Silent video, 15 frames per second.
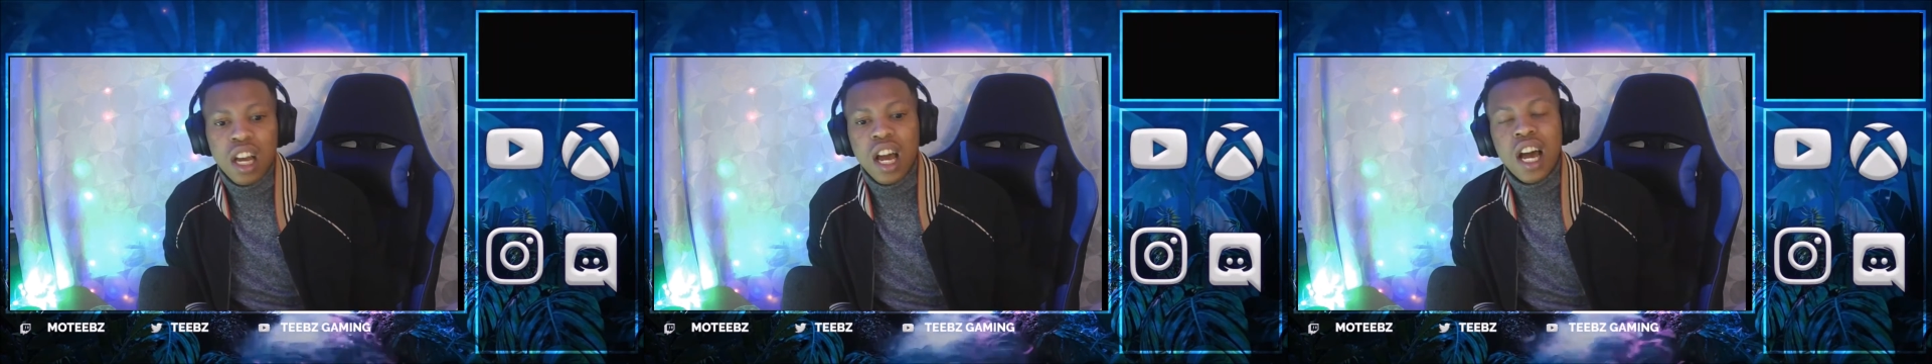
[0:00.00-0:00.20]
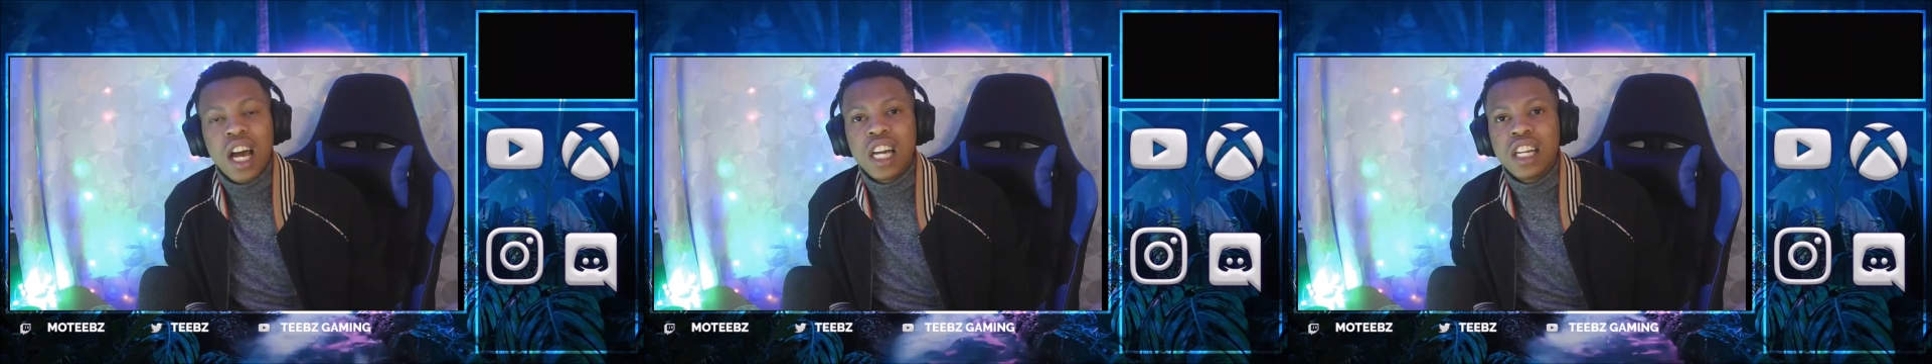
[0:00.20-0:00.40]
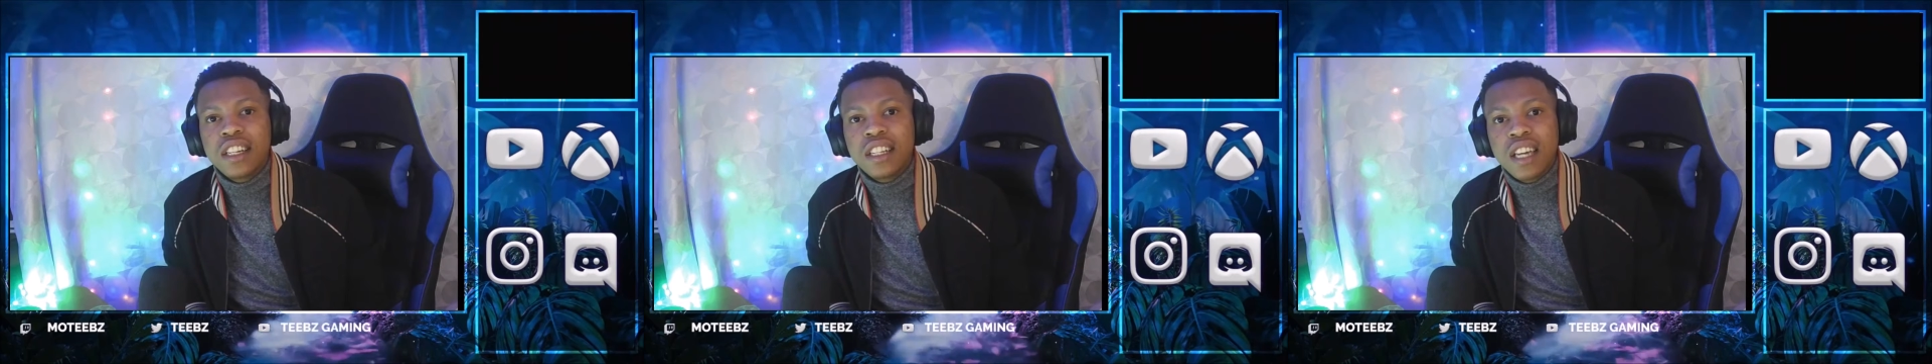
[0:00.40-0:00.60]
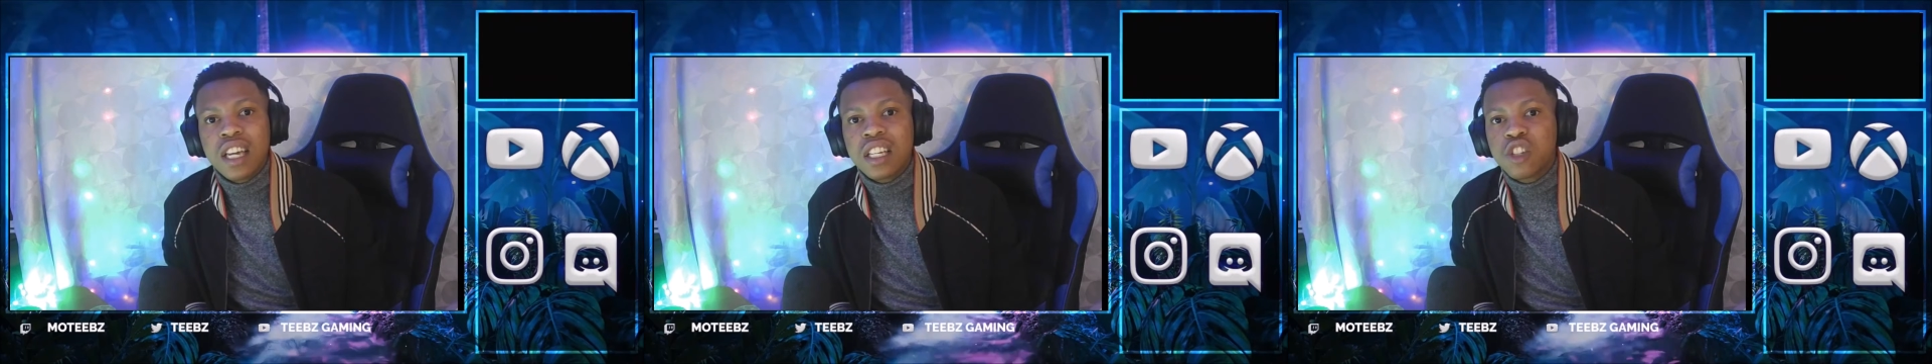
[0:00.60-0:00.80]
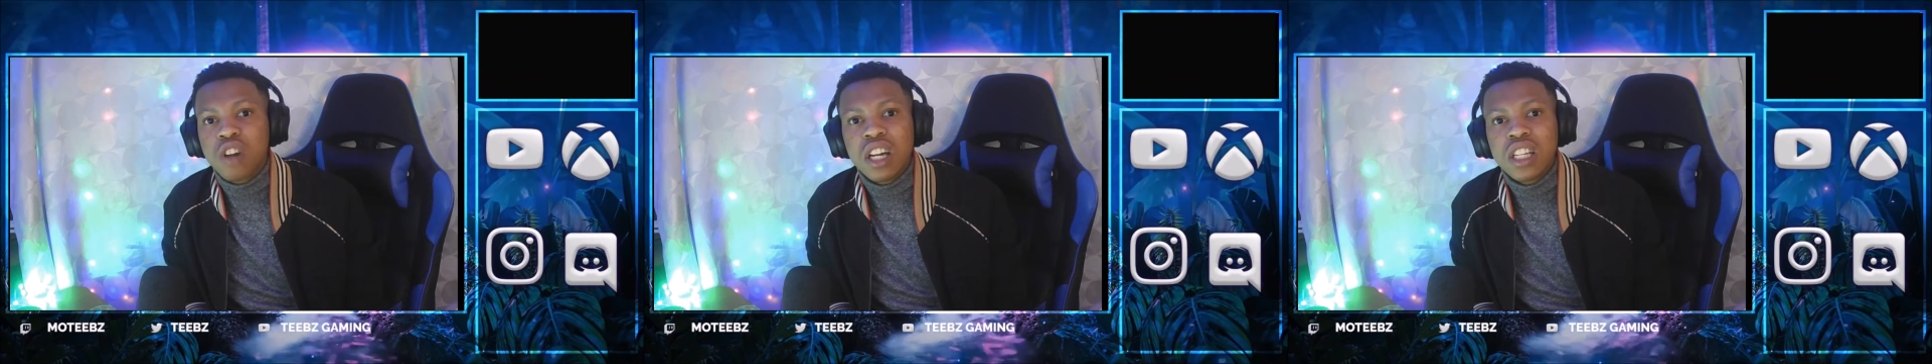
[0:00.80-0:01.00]
And yes,
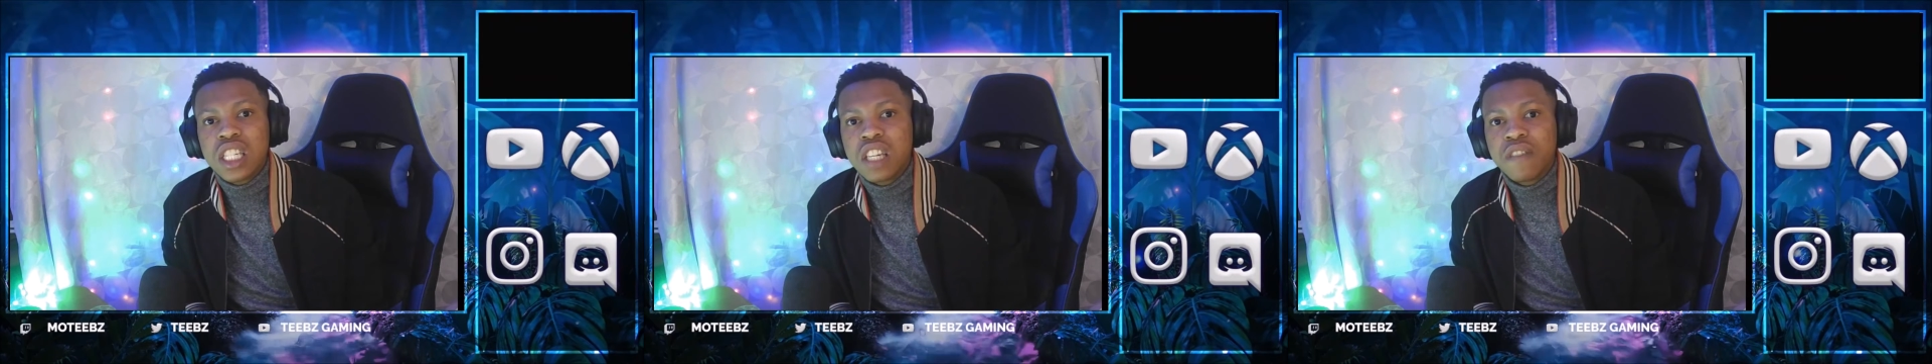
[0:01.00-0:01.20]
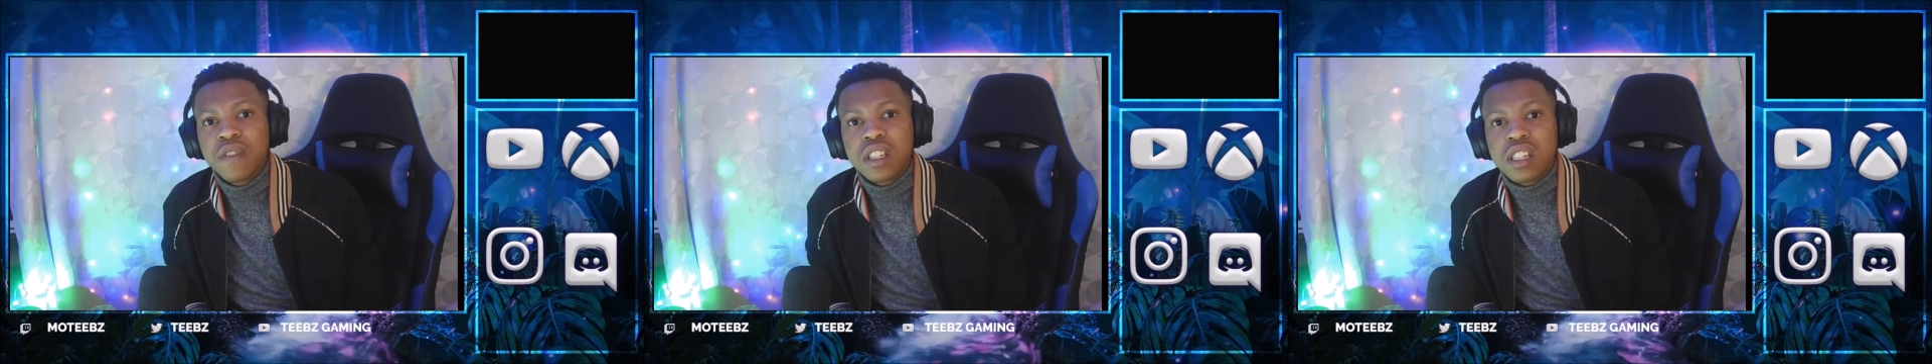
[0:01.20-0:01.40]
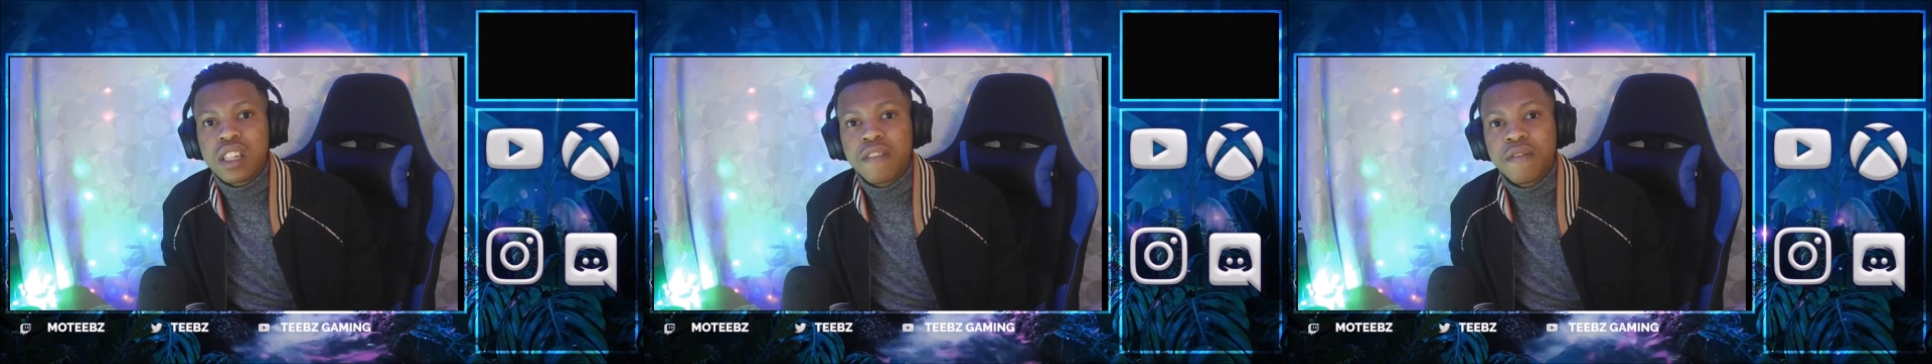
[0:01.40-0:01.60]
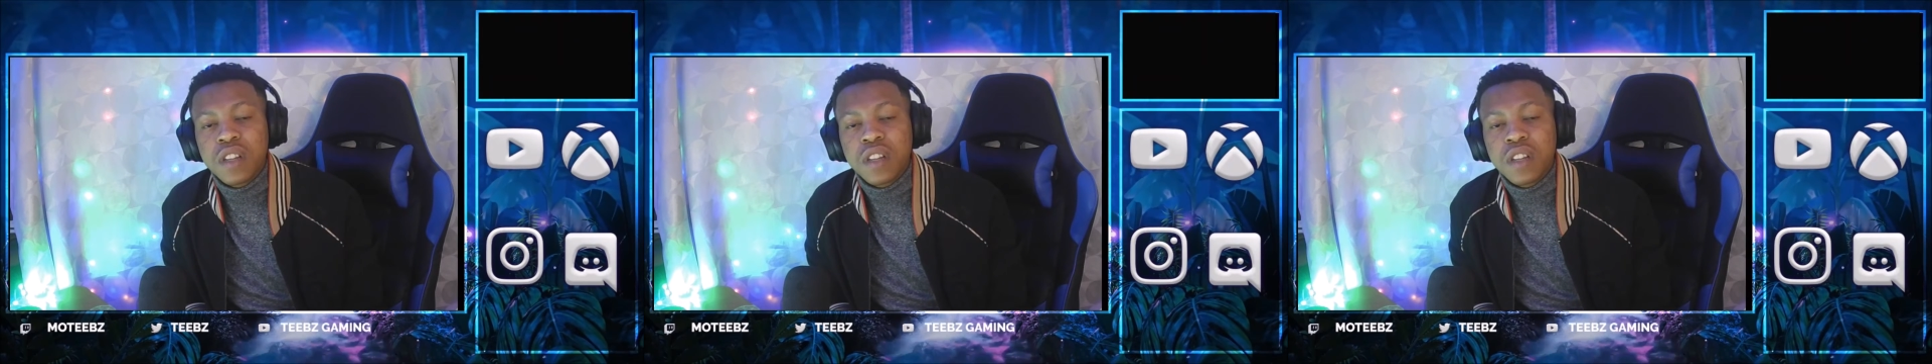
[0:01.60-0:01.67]
try and see if